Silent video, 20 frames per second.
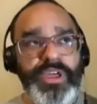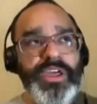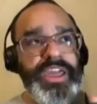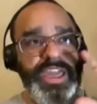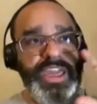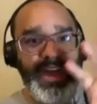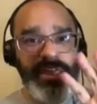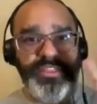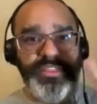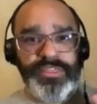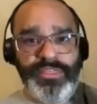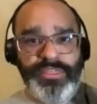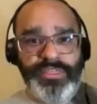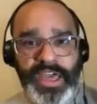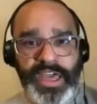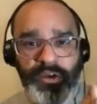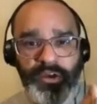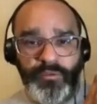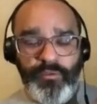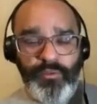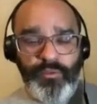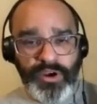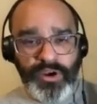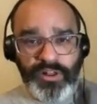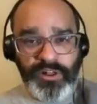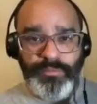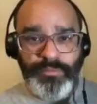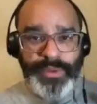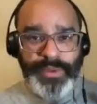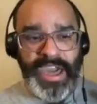In that
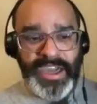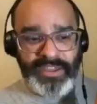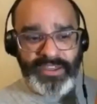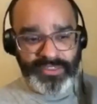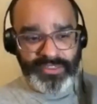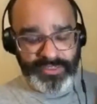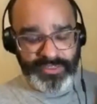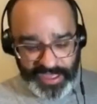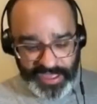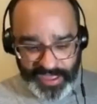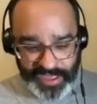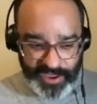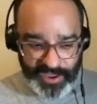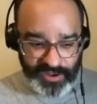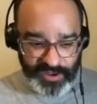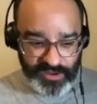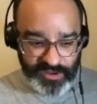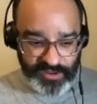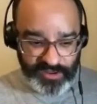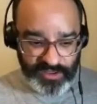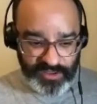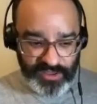world back then,